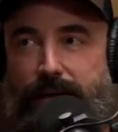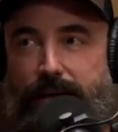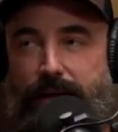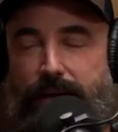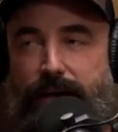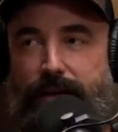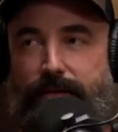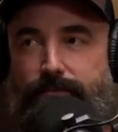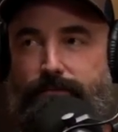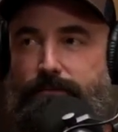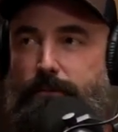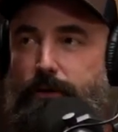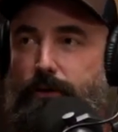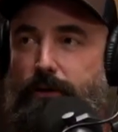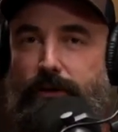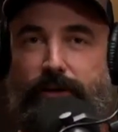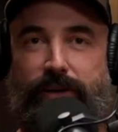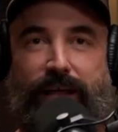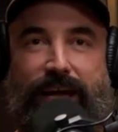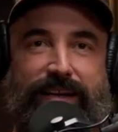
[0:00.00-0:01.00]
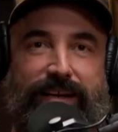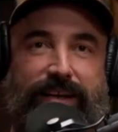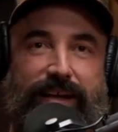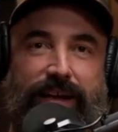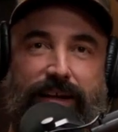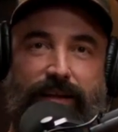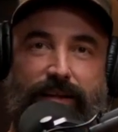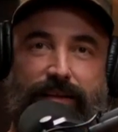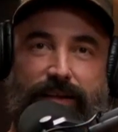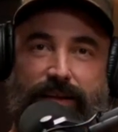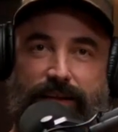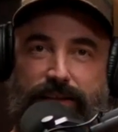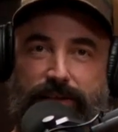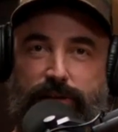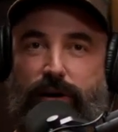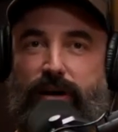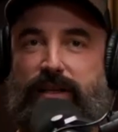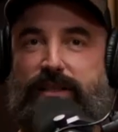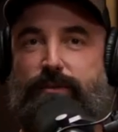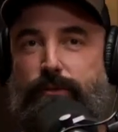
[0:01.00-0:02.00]
uh, Earl Nightingale, he
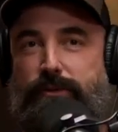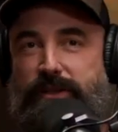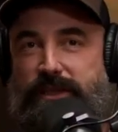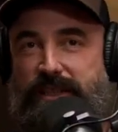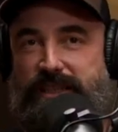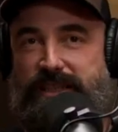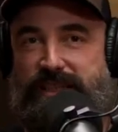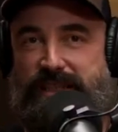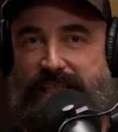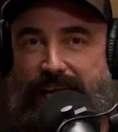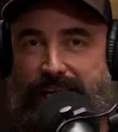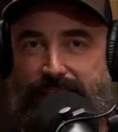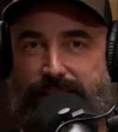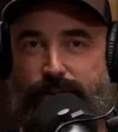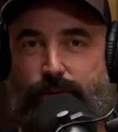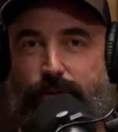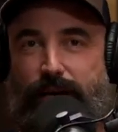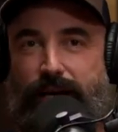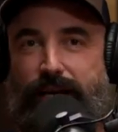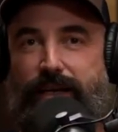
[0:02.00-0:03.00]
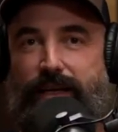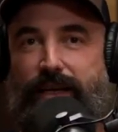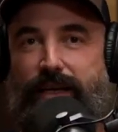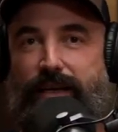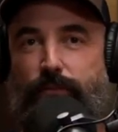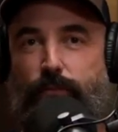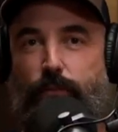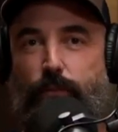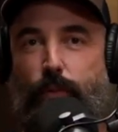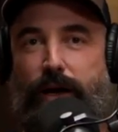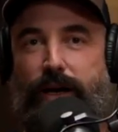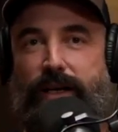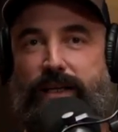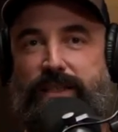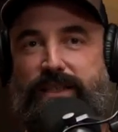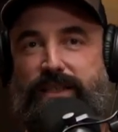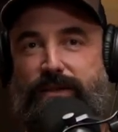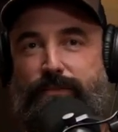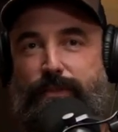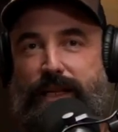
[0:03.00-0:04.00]
talks about success, right? And what
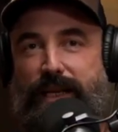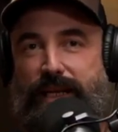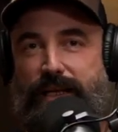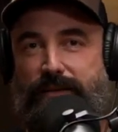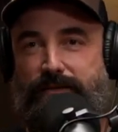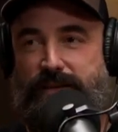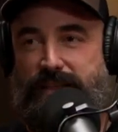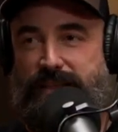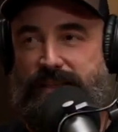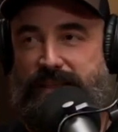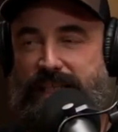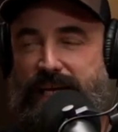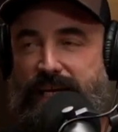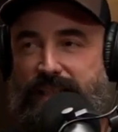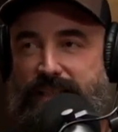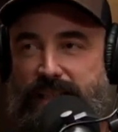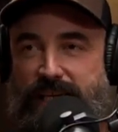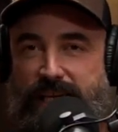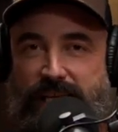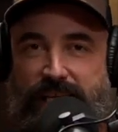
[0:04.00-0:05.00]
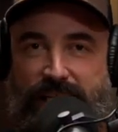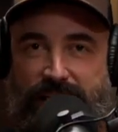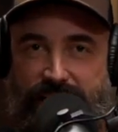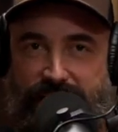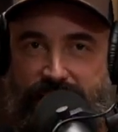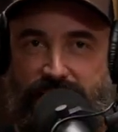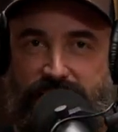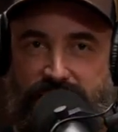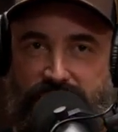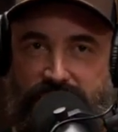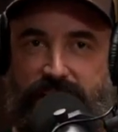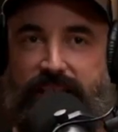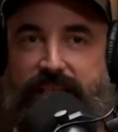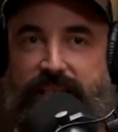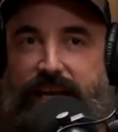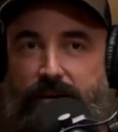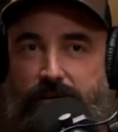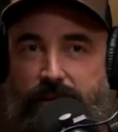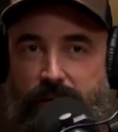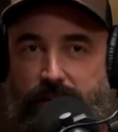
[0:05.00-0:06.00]
is the meaning of success? And he condenses it
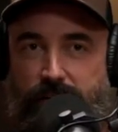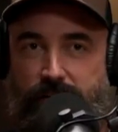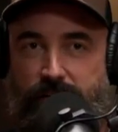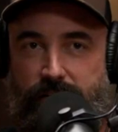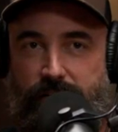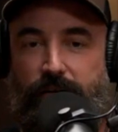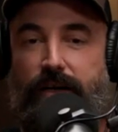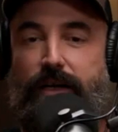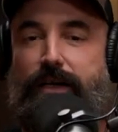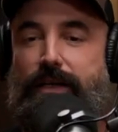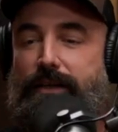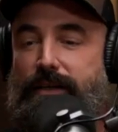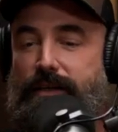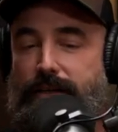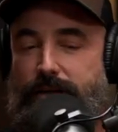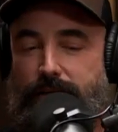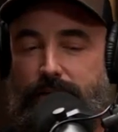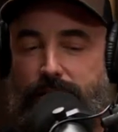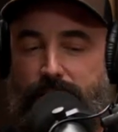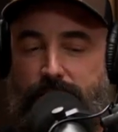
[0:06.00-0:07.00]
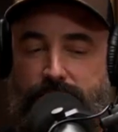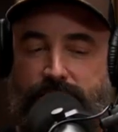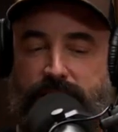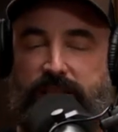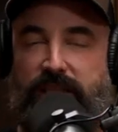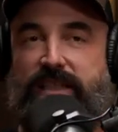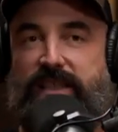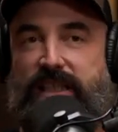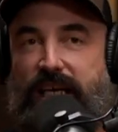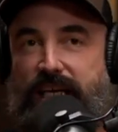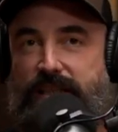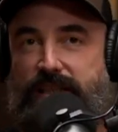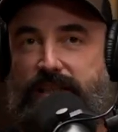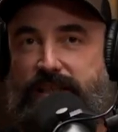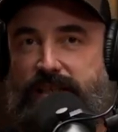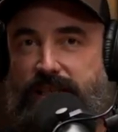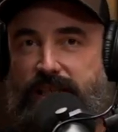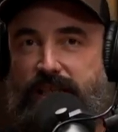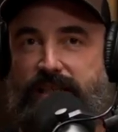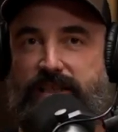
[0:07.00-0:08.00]
down into
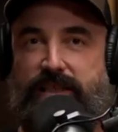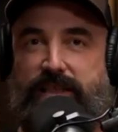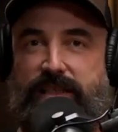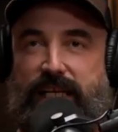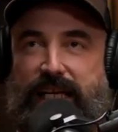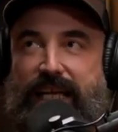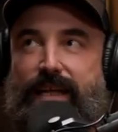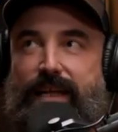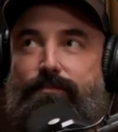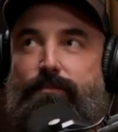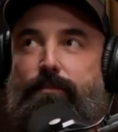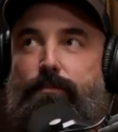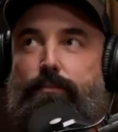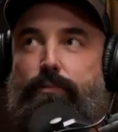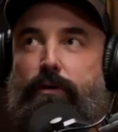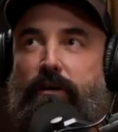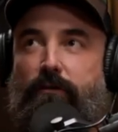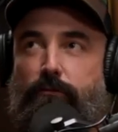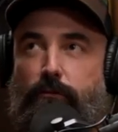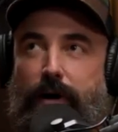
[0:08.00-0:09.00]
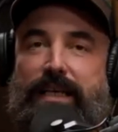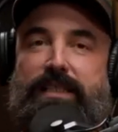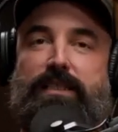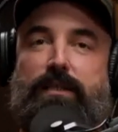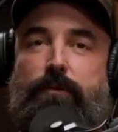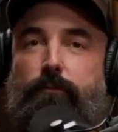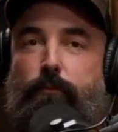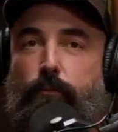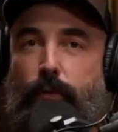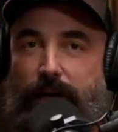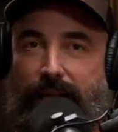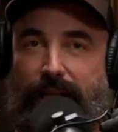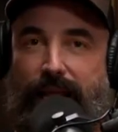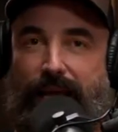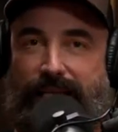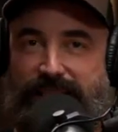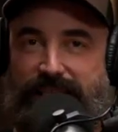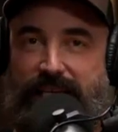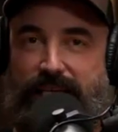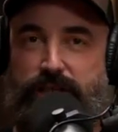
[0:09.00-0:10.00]
success is the progressive
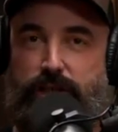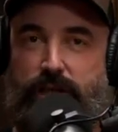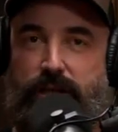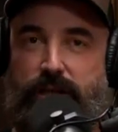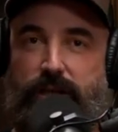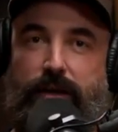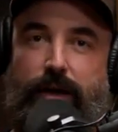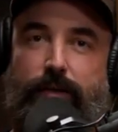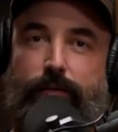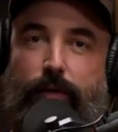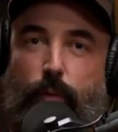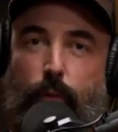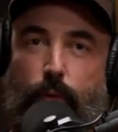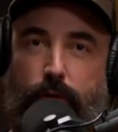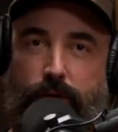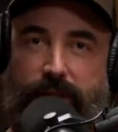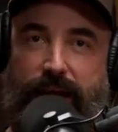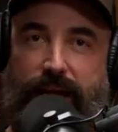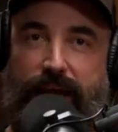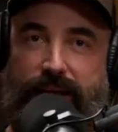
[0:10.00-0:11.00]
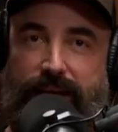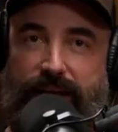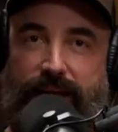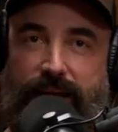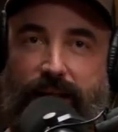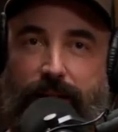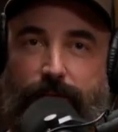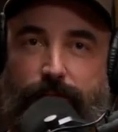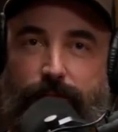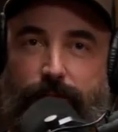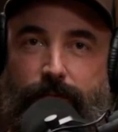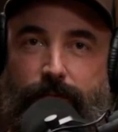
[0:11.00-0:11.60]
realization of a worthy ideal